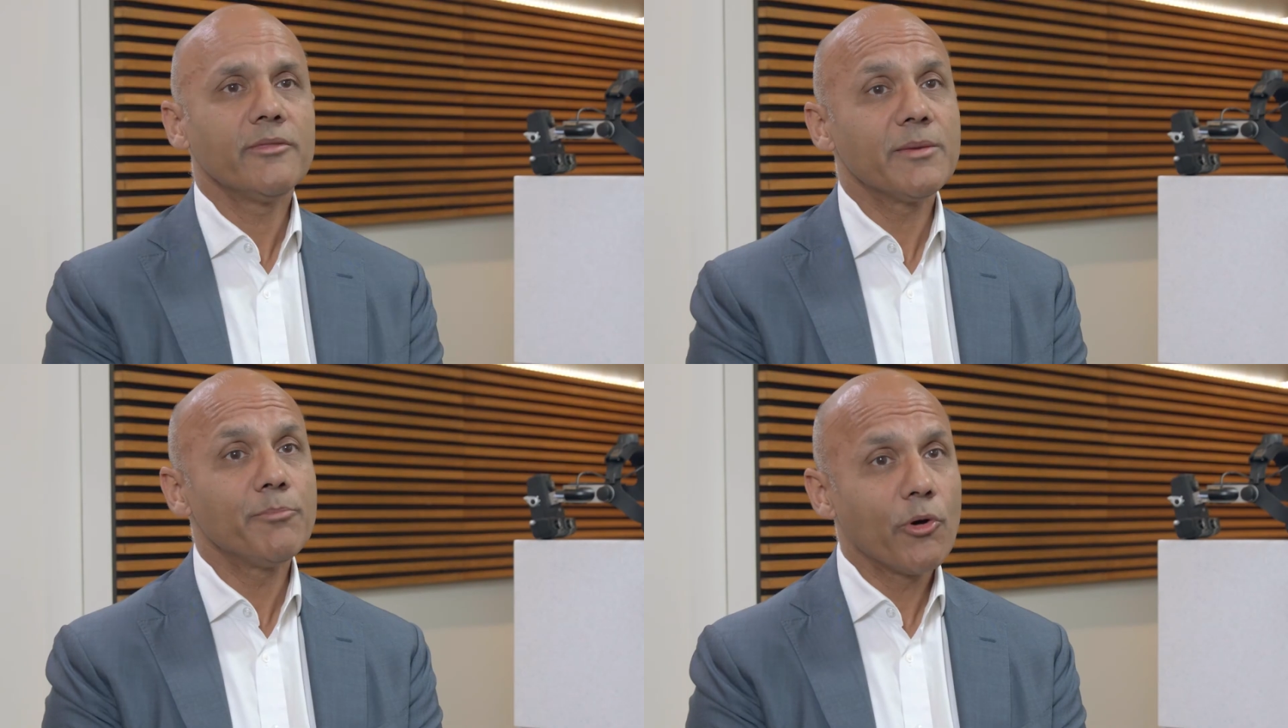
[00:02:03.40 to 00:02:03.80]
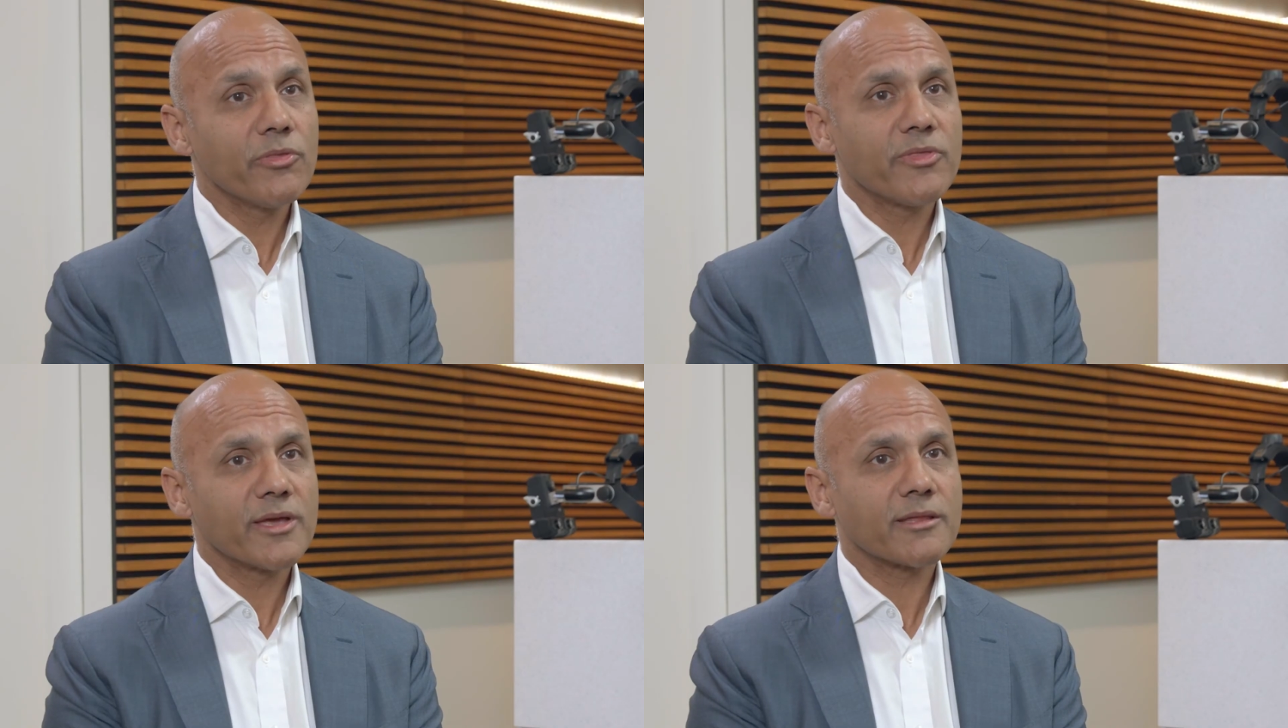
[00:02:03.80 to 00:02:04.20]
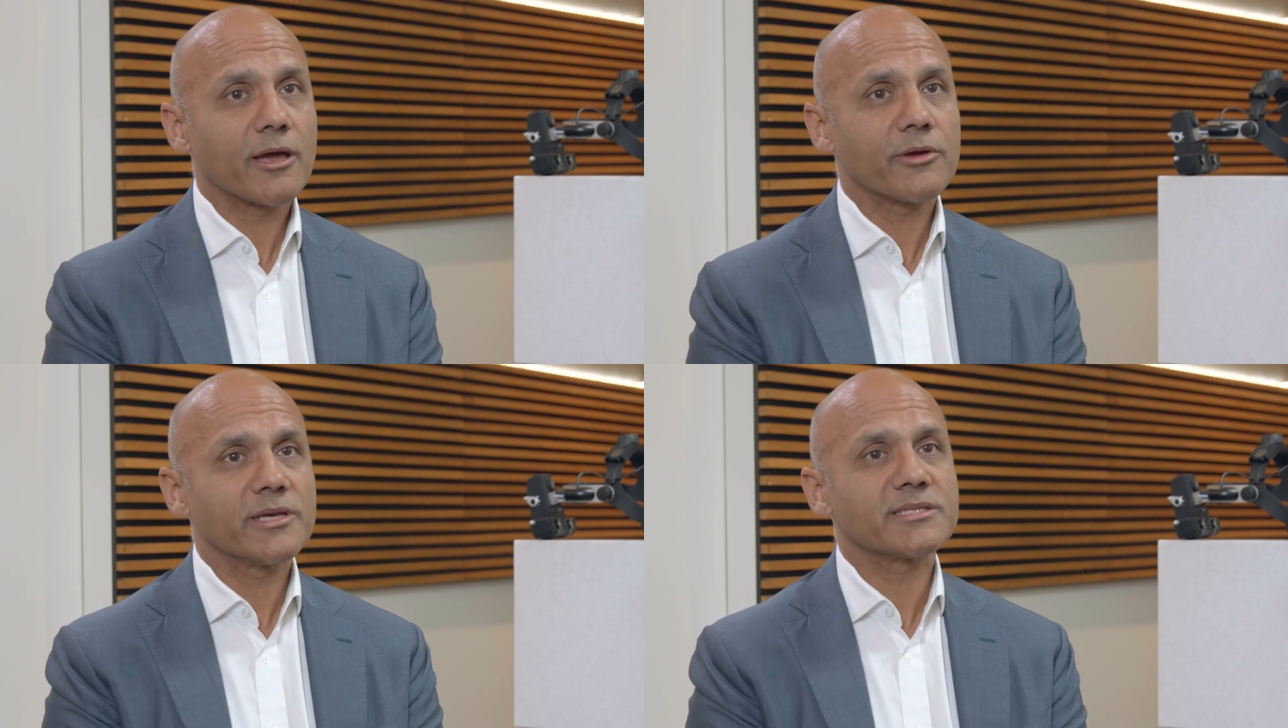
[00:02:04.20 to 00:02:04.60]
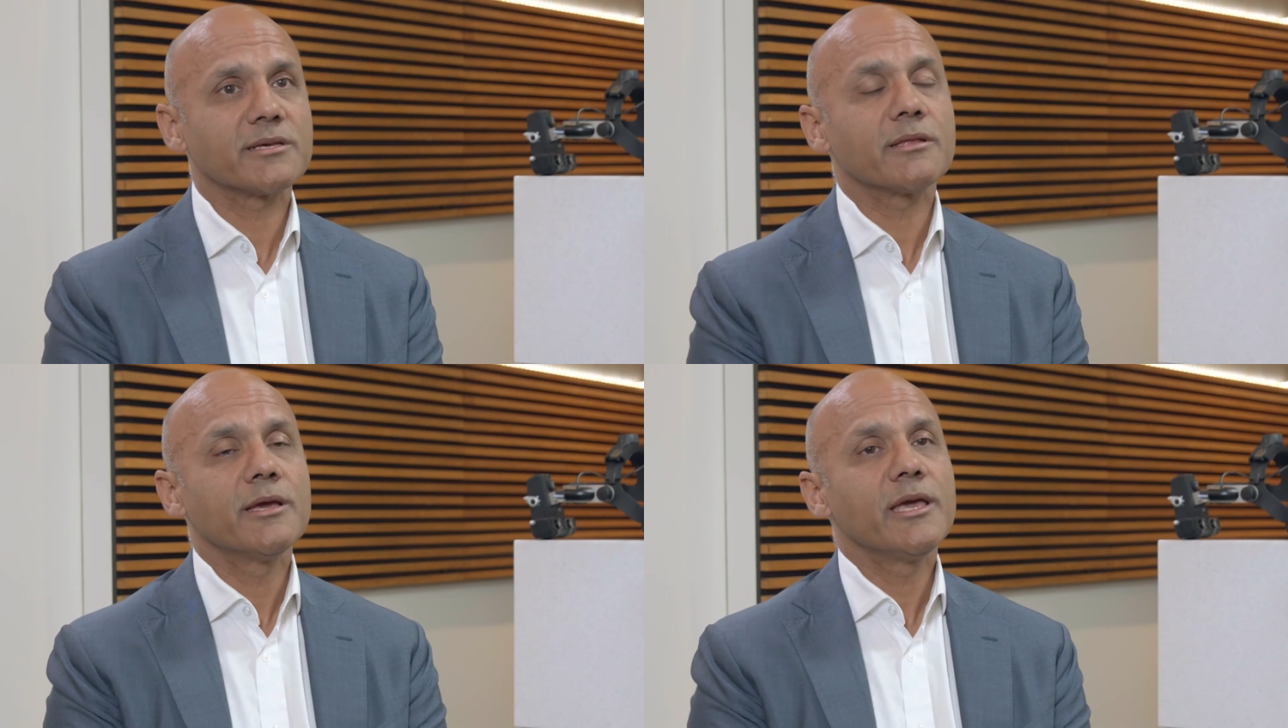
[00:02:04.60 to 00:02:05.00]
The important thing though is
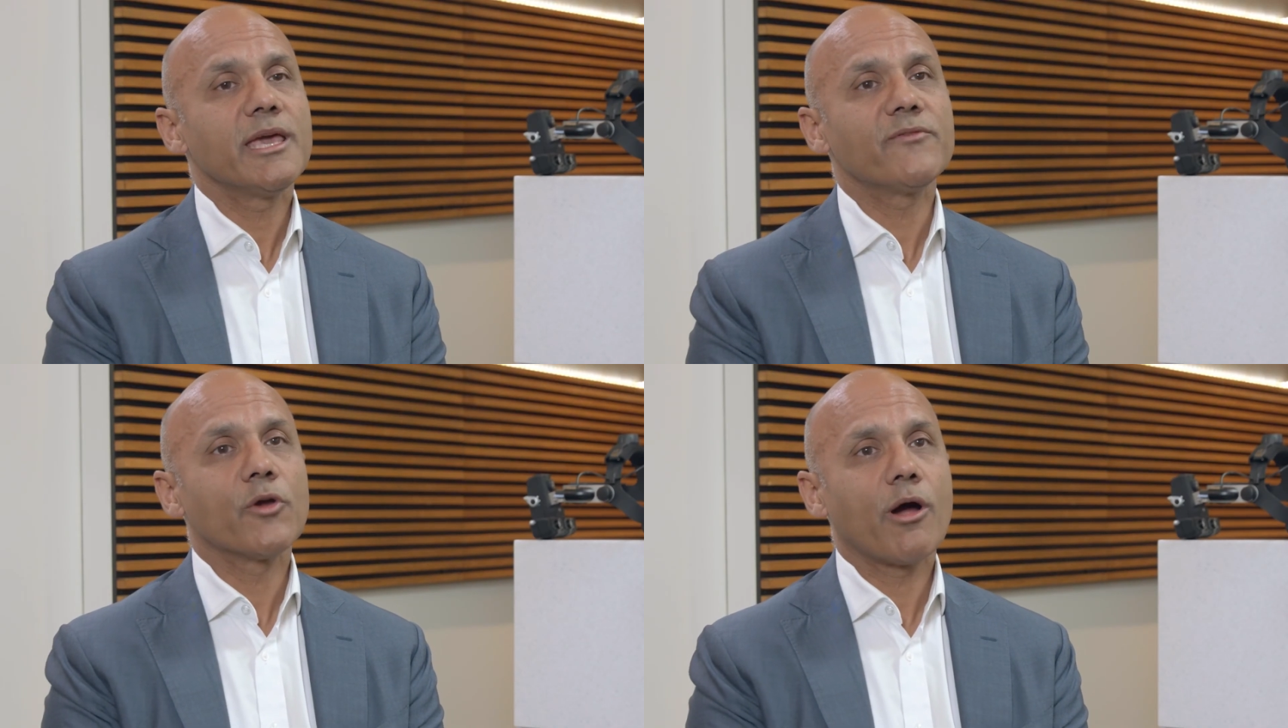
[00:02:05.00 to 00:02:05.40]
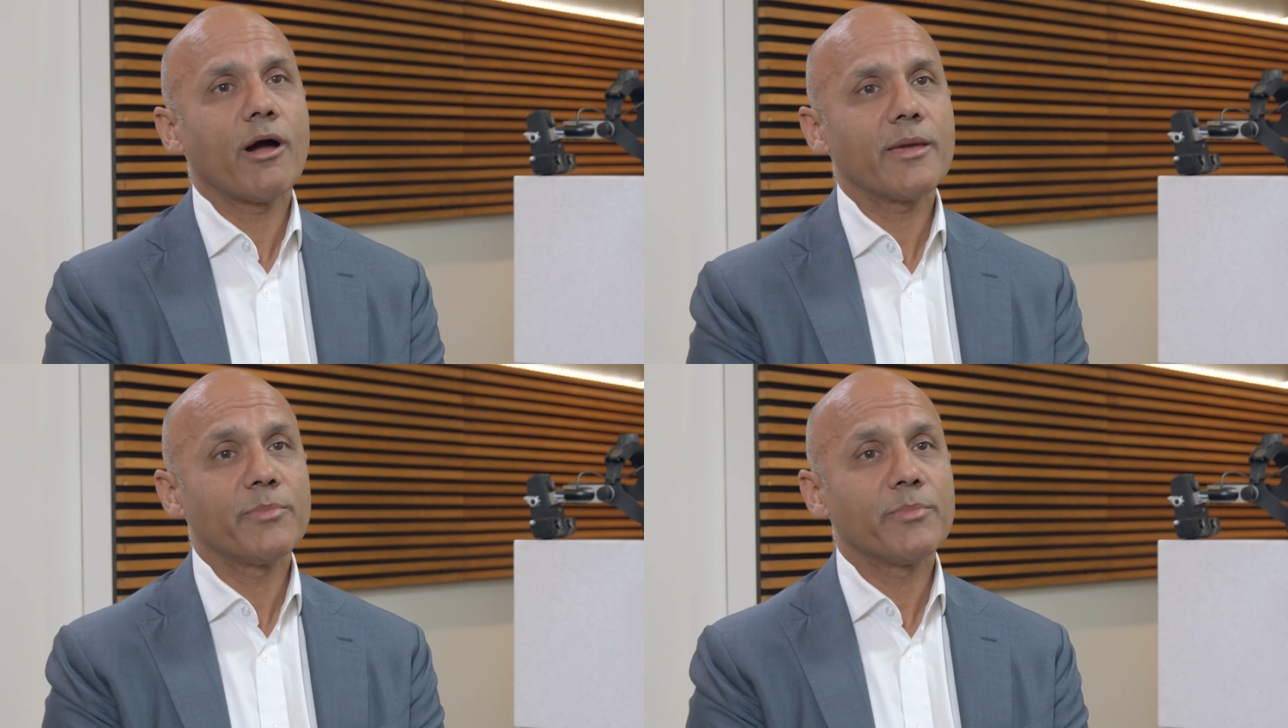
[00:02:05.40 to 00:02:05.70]
that if your eye